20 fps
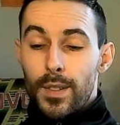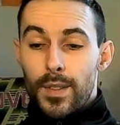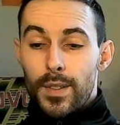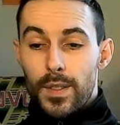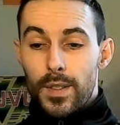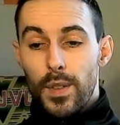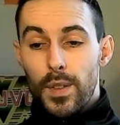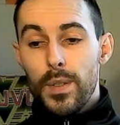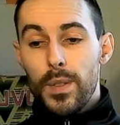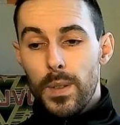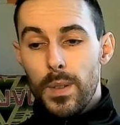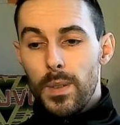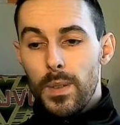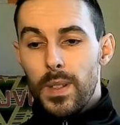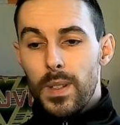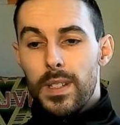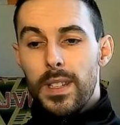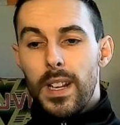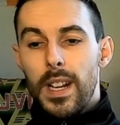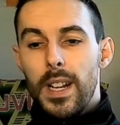first one I
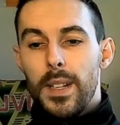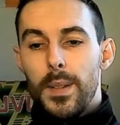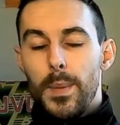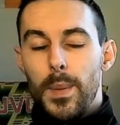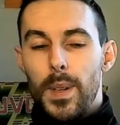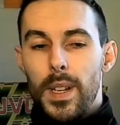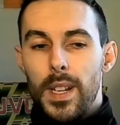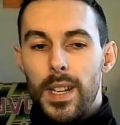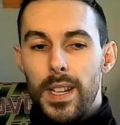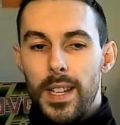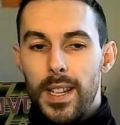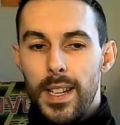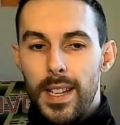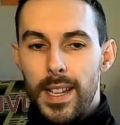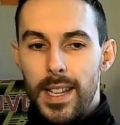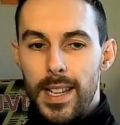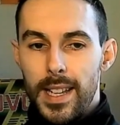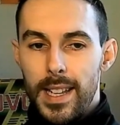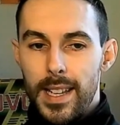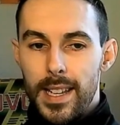want to start with
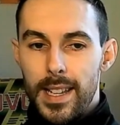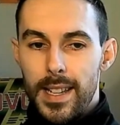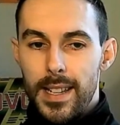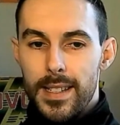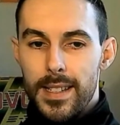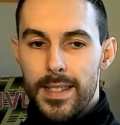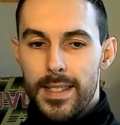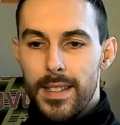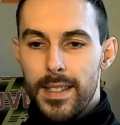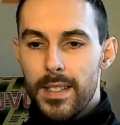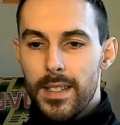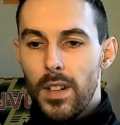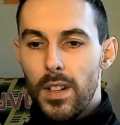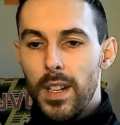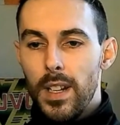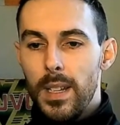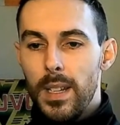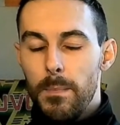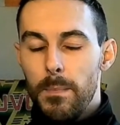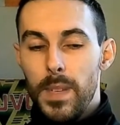is this
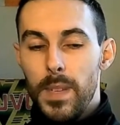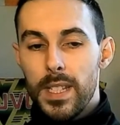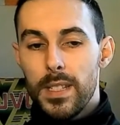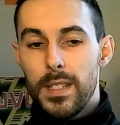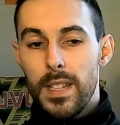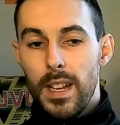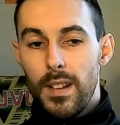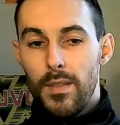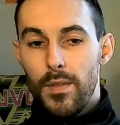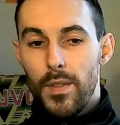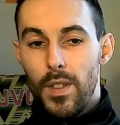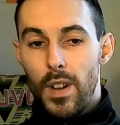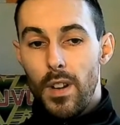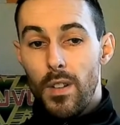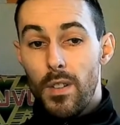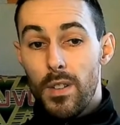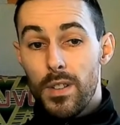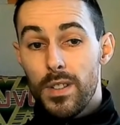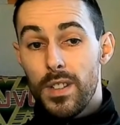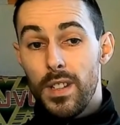guy Mislav
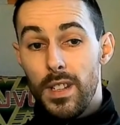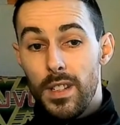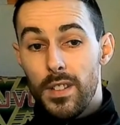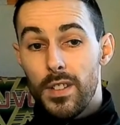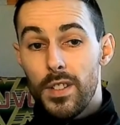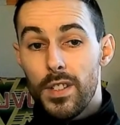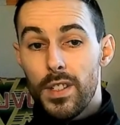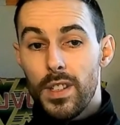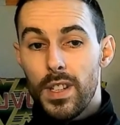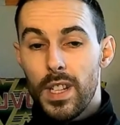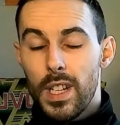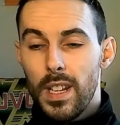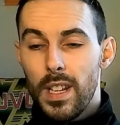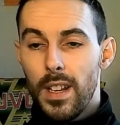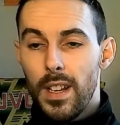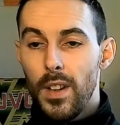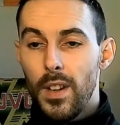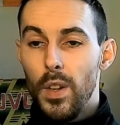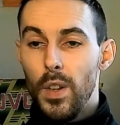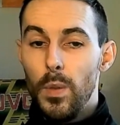Orsic,
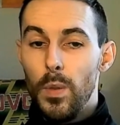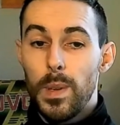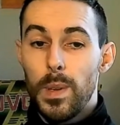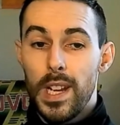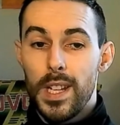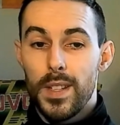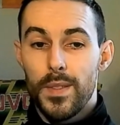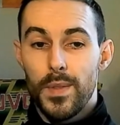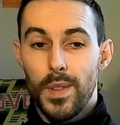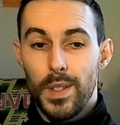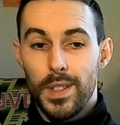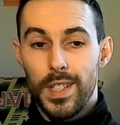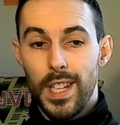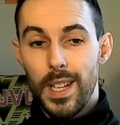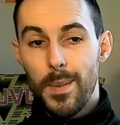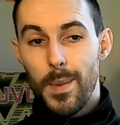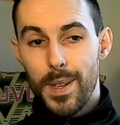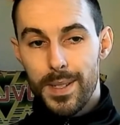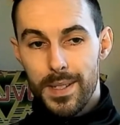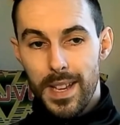who plays for
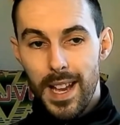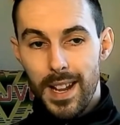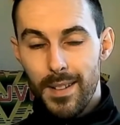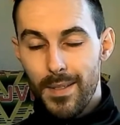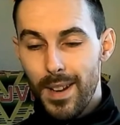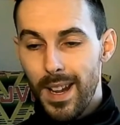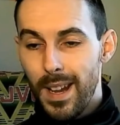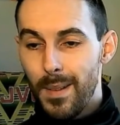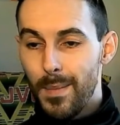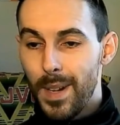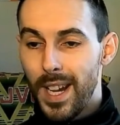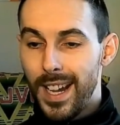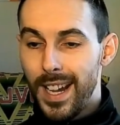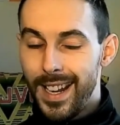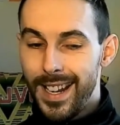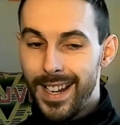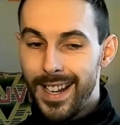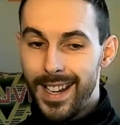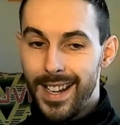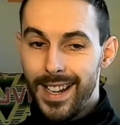Dinamo Zagreb.
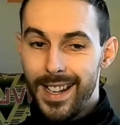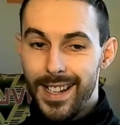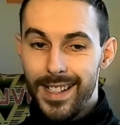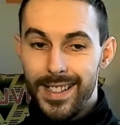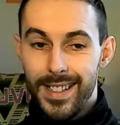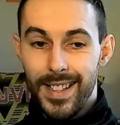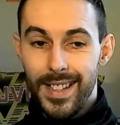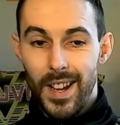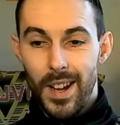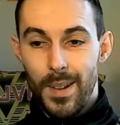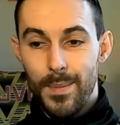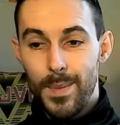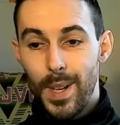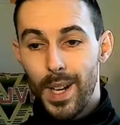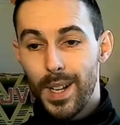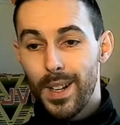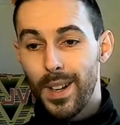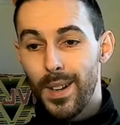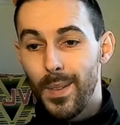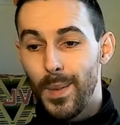And I'm
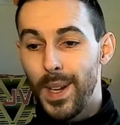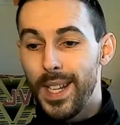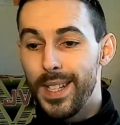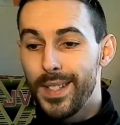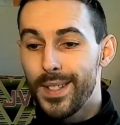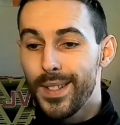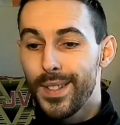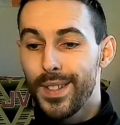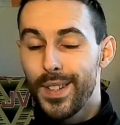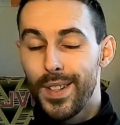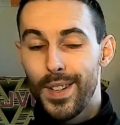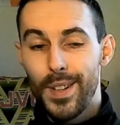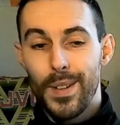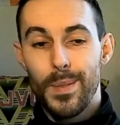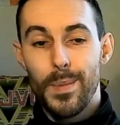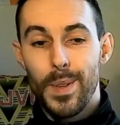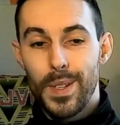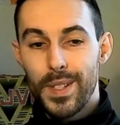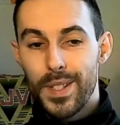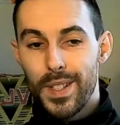not going to waste too
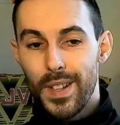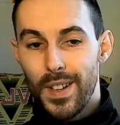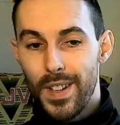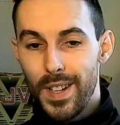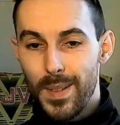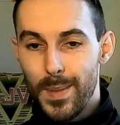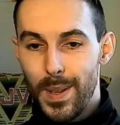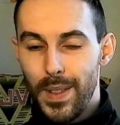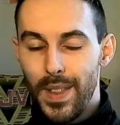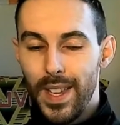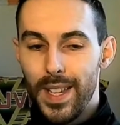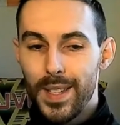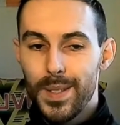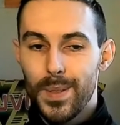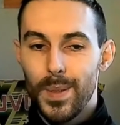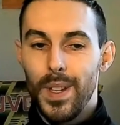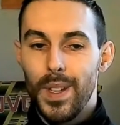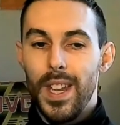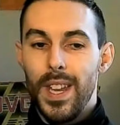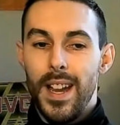much time on this
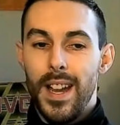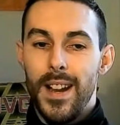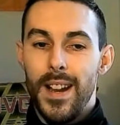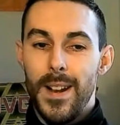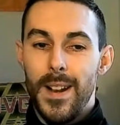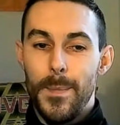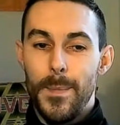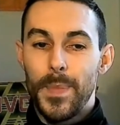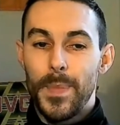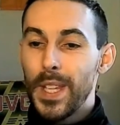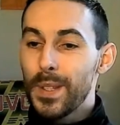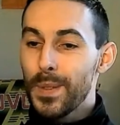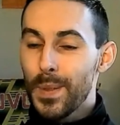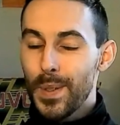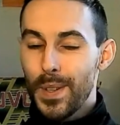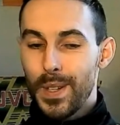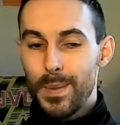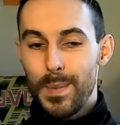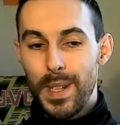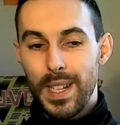one. This one,
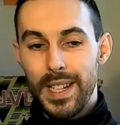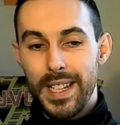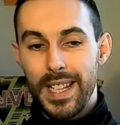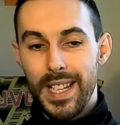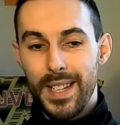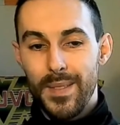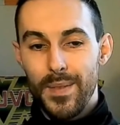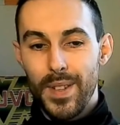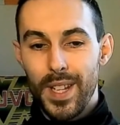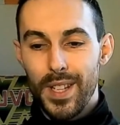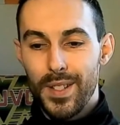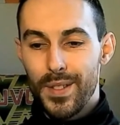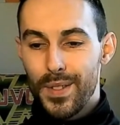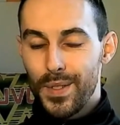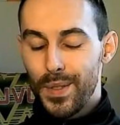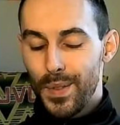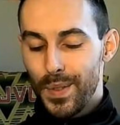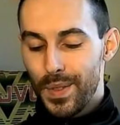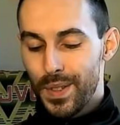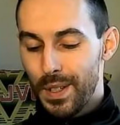I believe, is
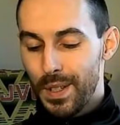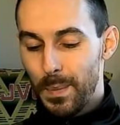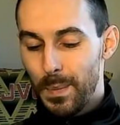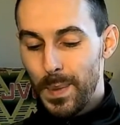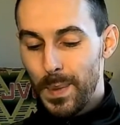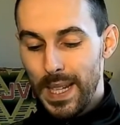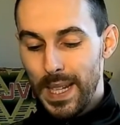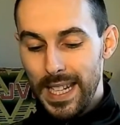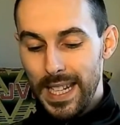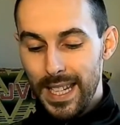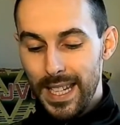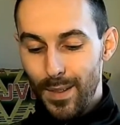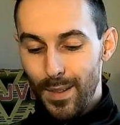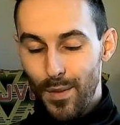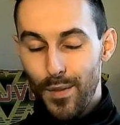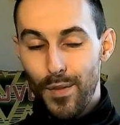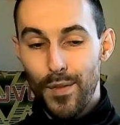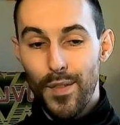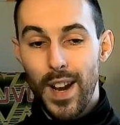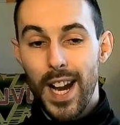just complete
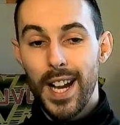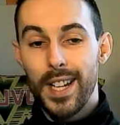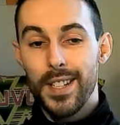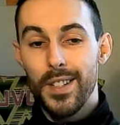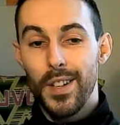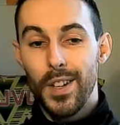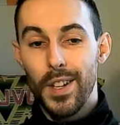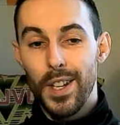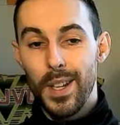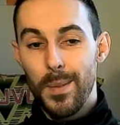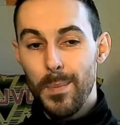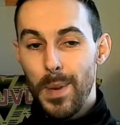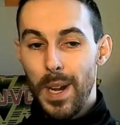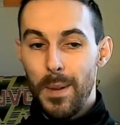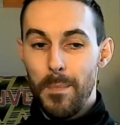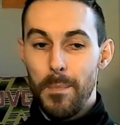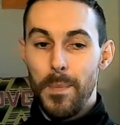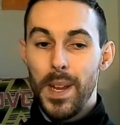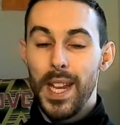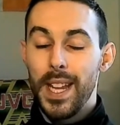fan hype
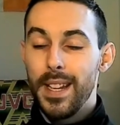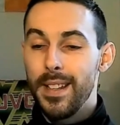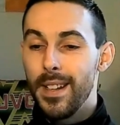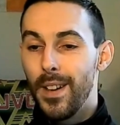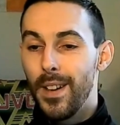and media